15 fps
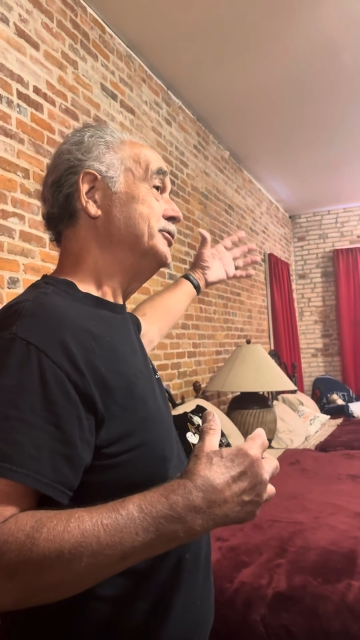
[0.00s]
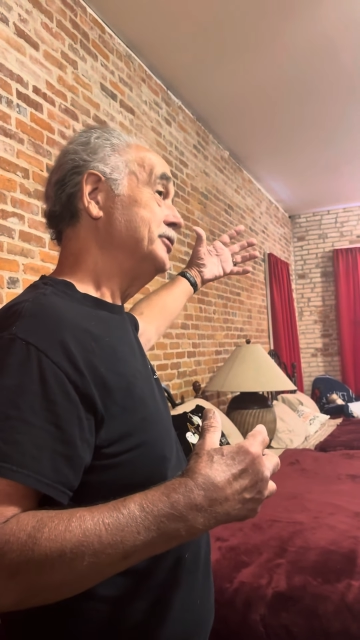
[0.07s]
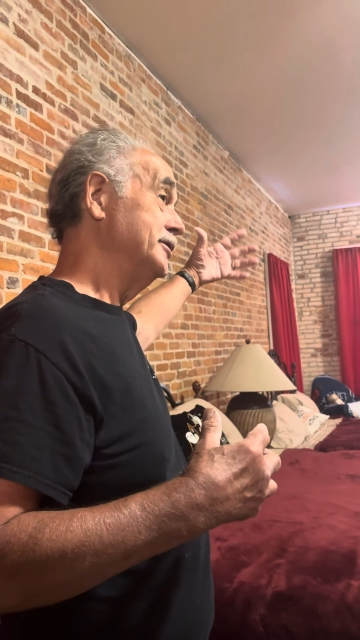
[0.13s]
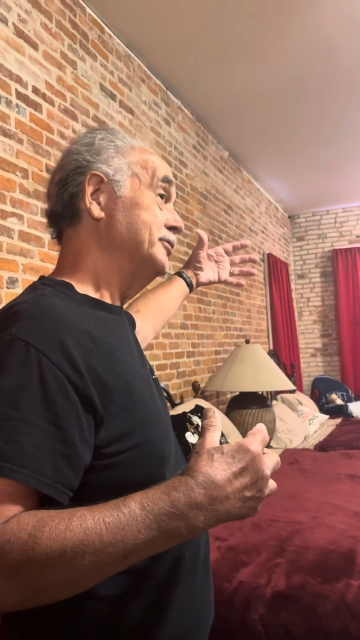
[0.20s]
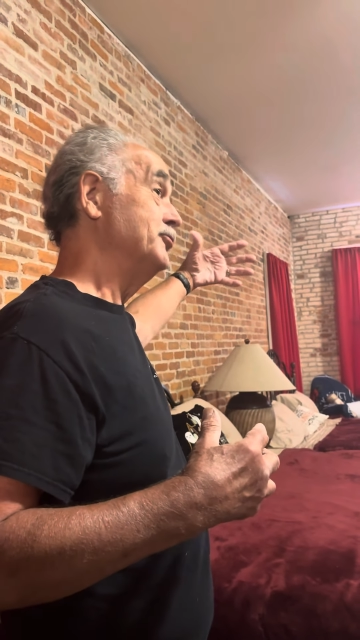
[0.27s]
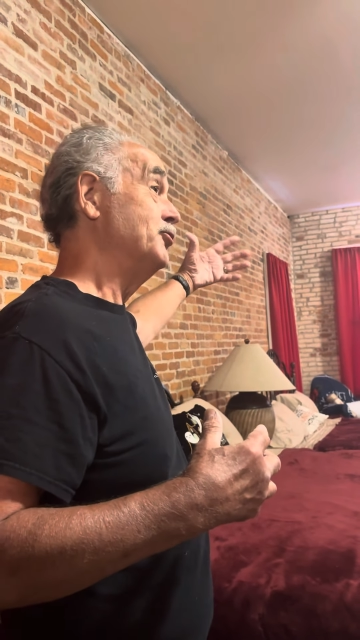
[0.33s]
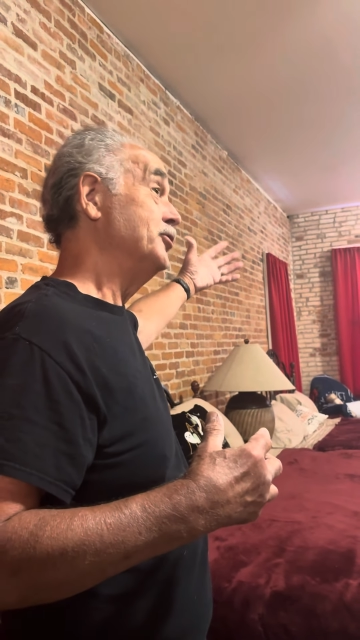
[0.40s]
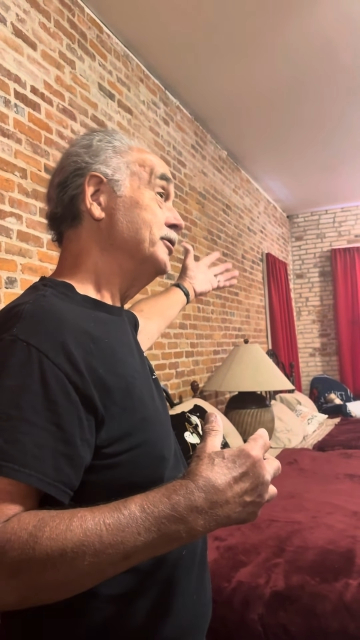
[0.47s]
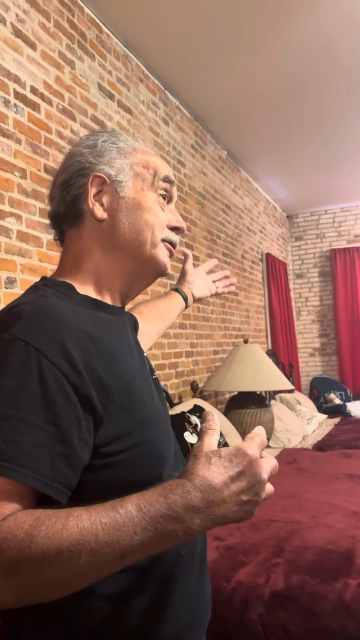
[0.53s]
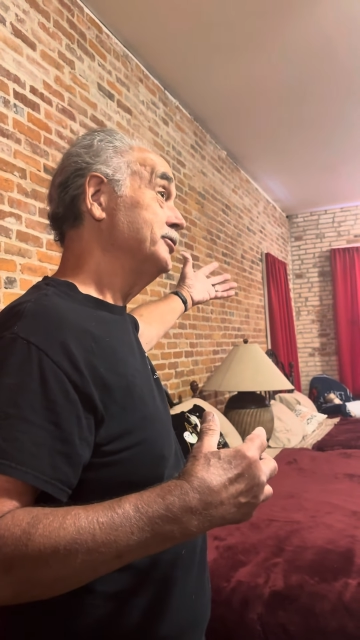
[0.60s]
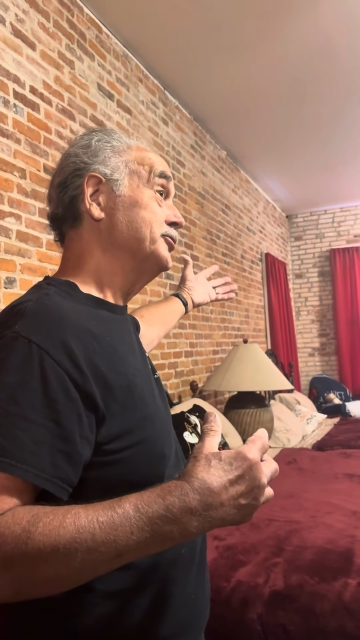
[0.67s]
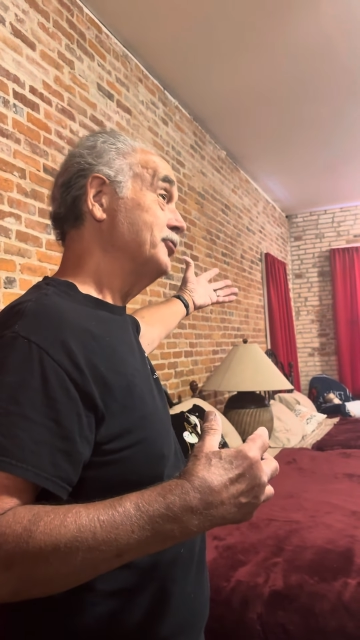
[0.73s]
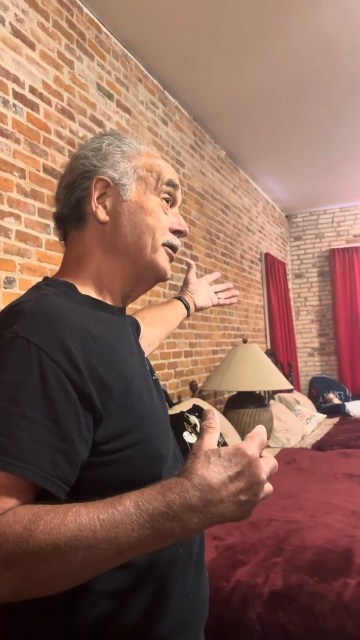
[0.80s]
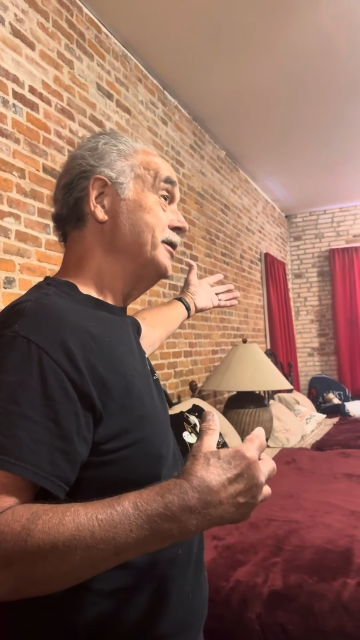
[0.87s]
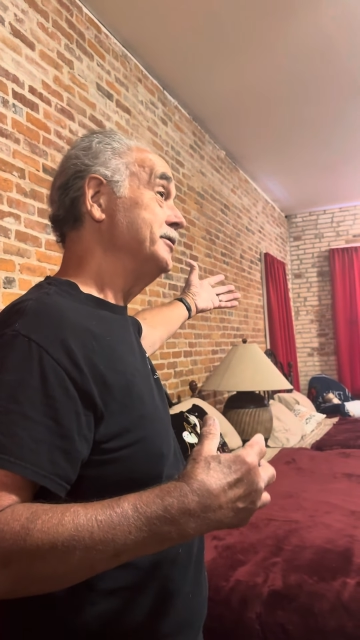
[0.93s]
just real
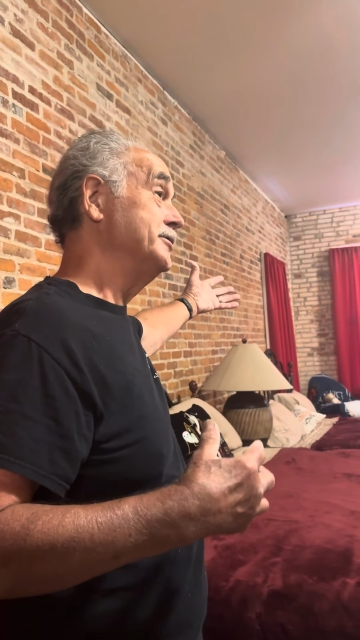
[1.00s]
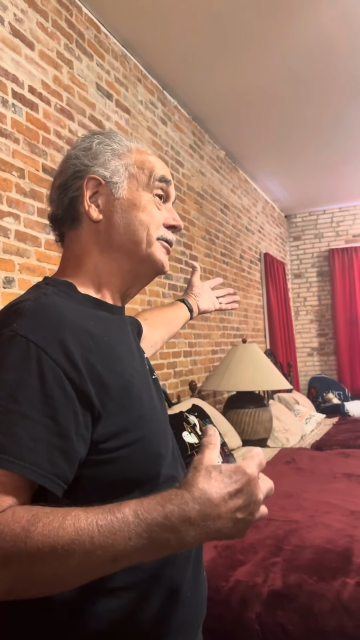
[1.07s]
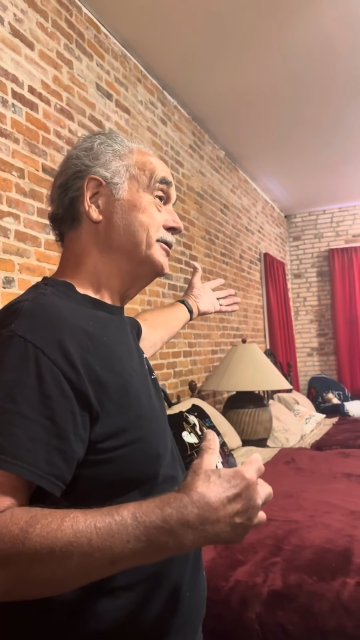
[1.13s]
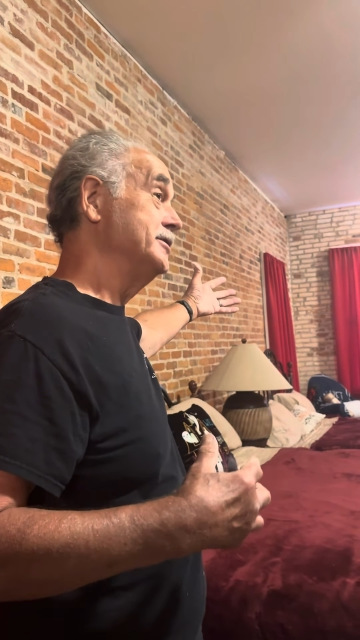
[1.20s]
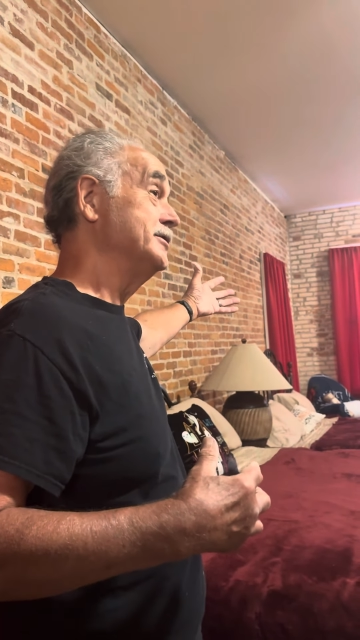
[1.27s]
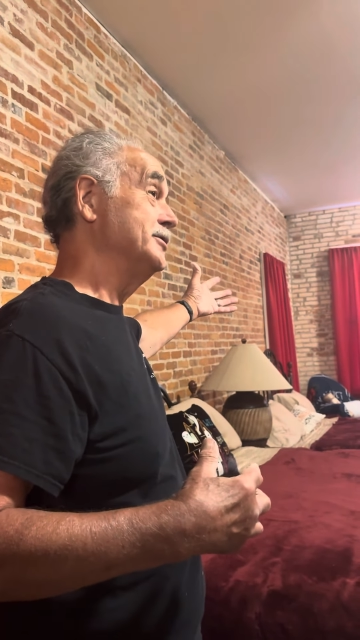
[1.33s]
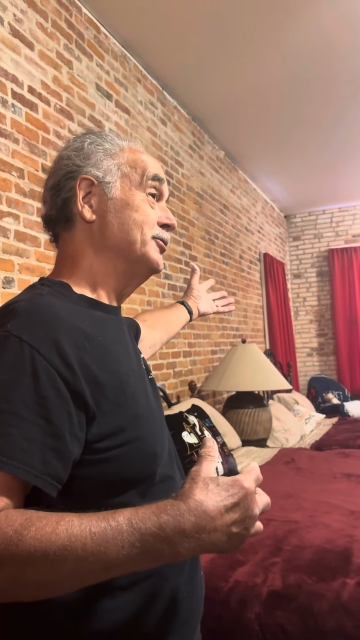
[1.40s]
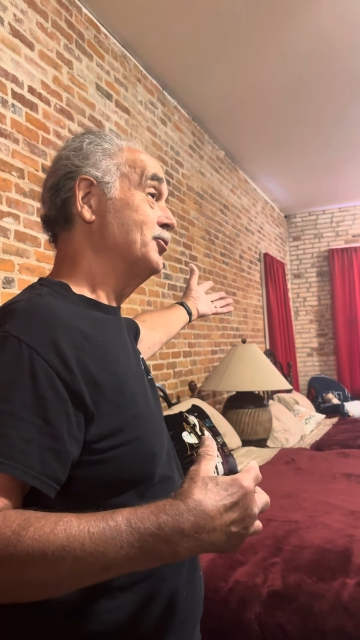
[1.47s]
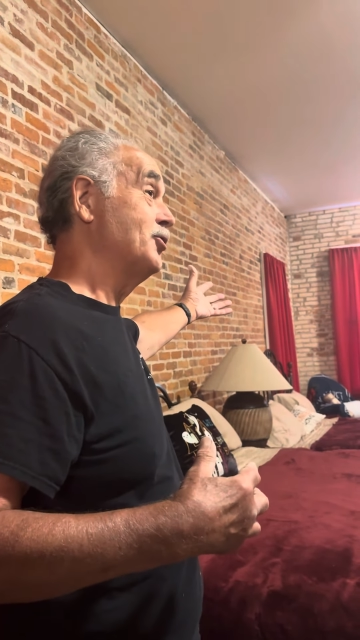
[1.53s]
strange that this is